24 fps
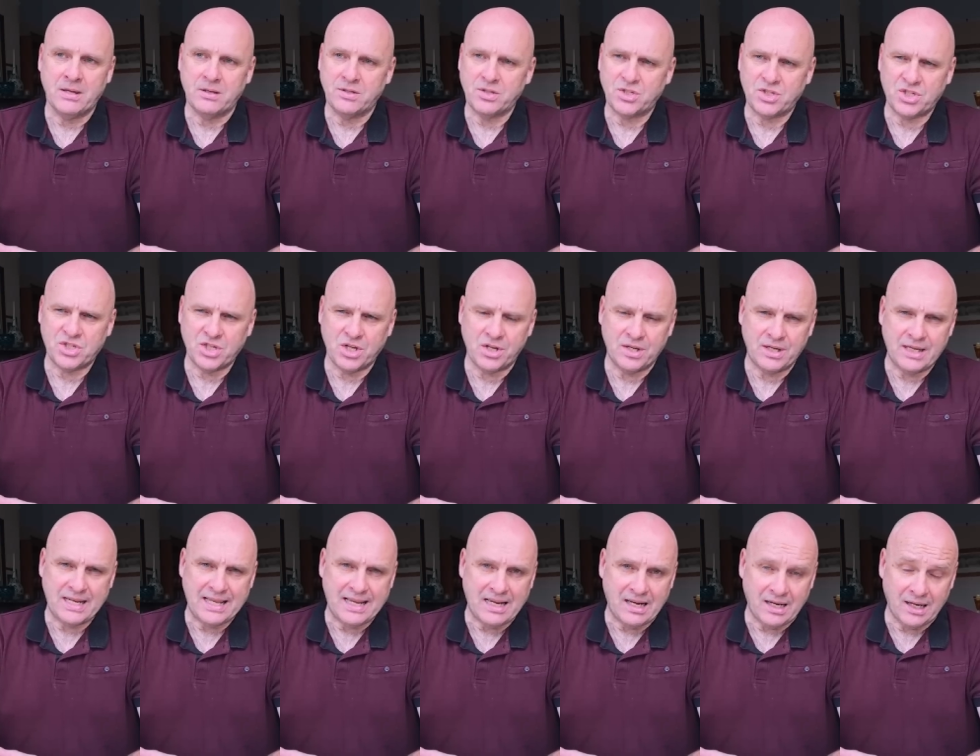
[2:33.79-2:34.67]

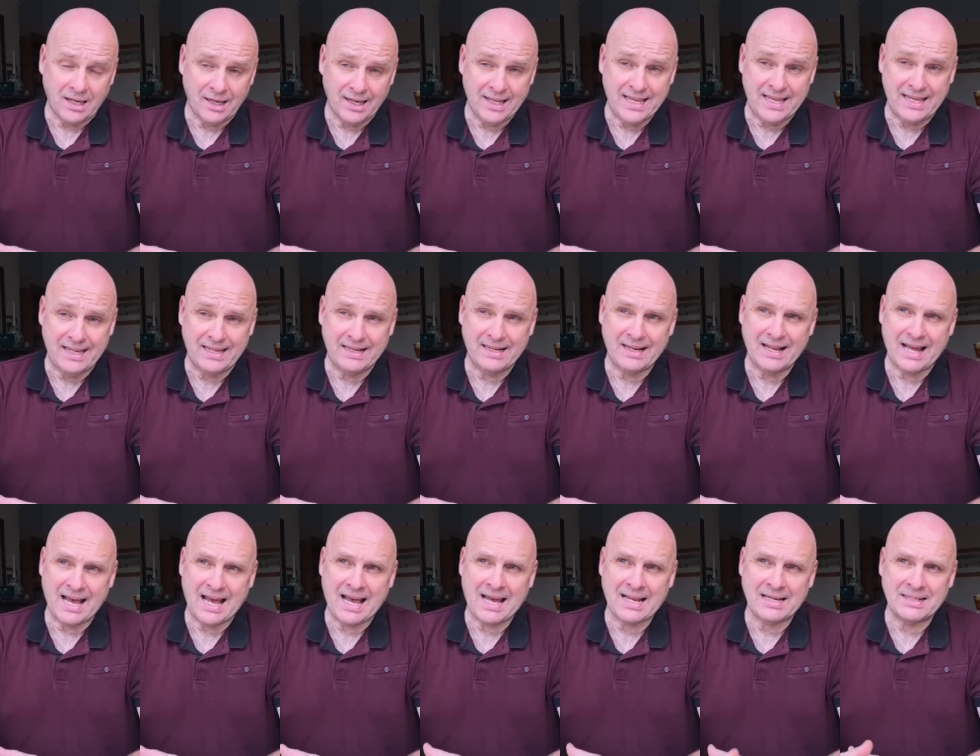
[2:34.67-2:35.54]
certainly clean
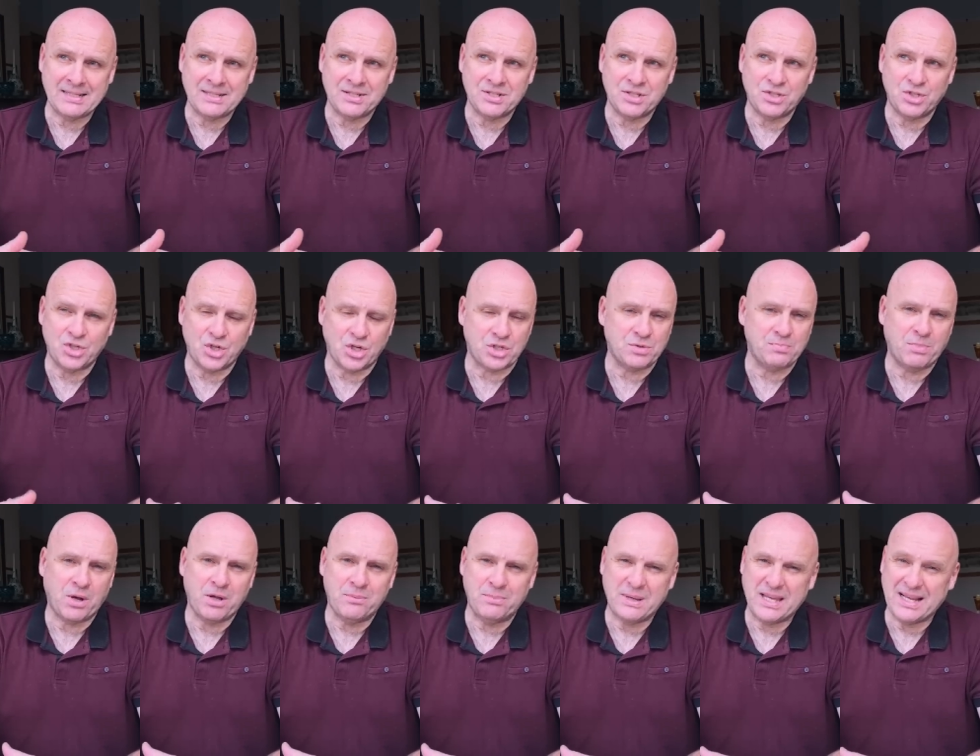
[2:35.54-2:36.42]
and just
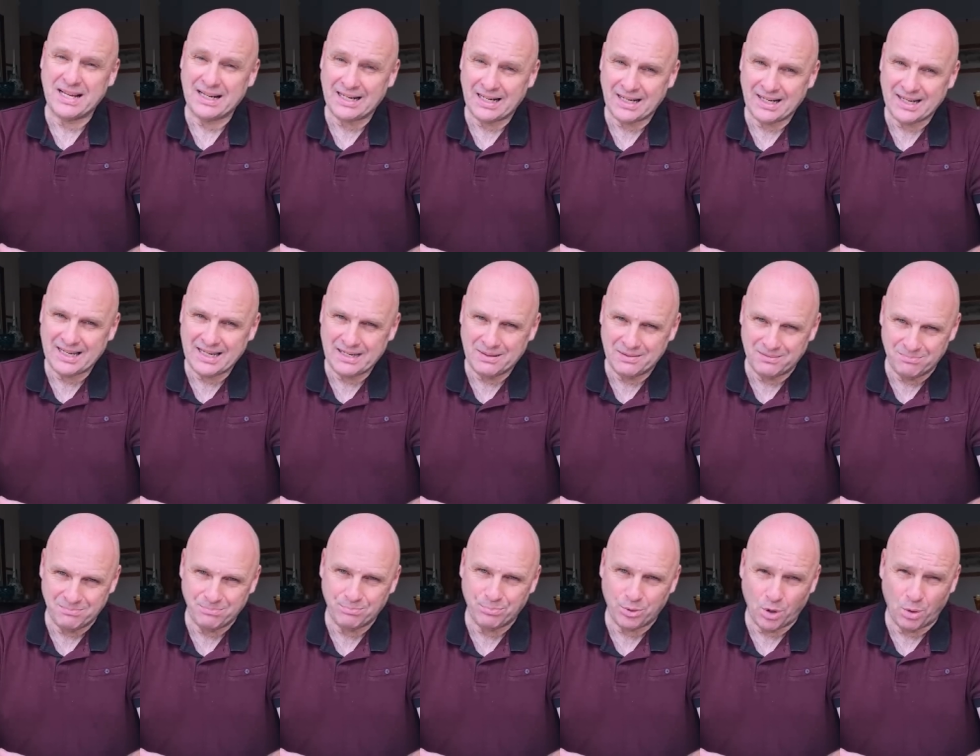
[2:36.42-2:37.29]
by being
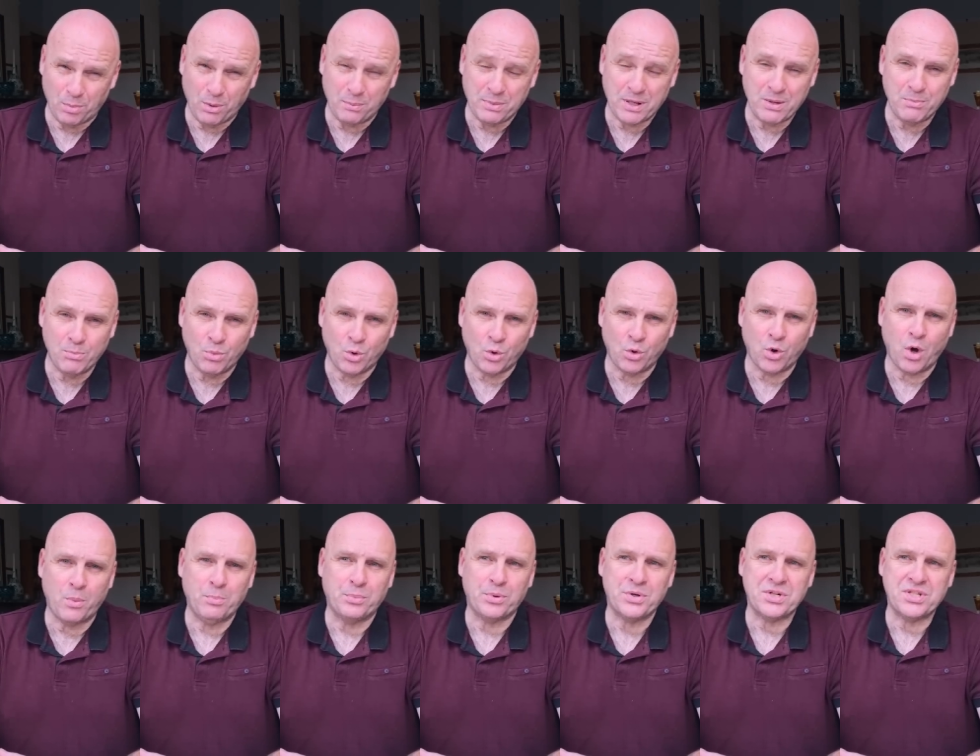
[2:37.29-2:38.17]
clean probably more
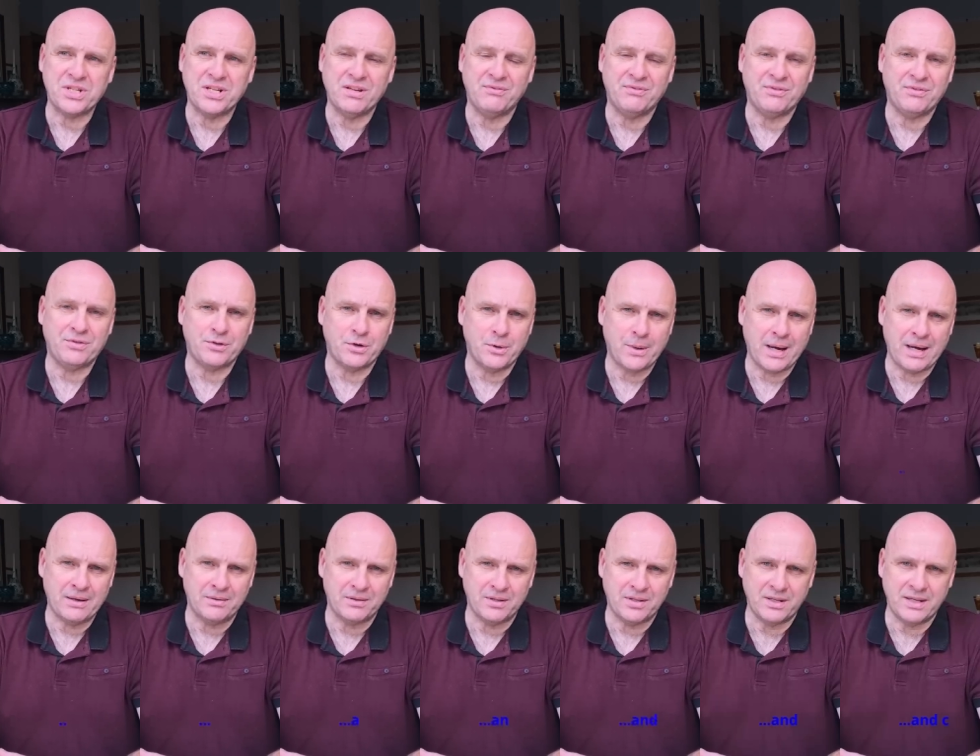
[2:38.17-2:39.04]
operative
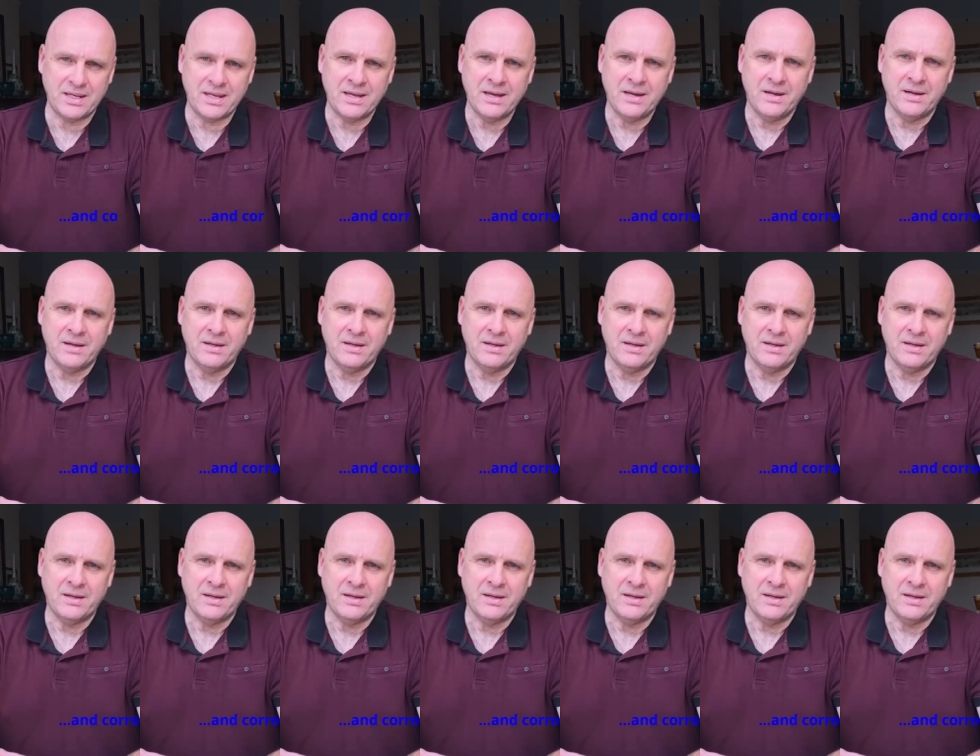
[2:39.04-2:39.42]
throughout the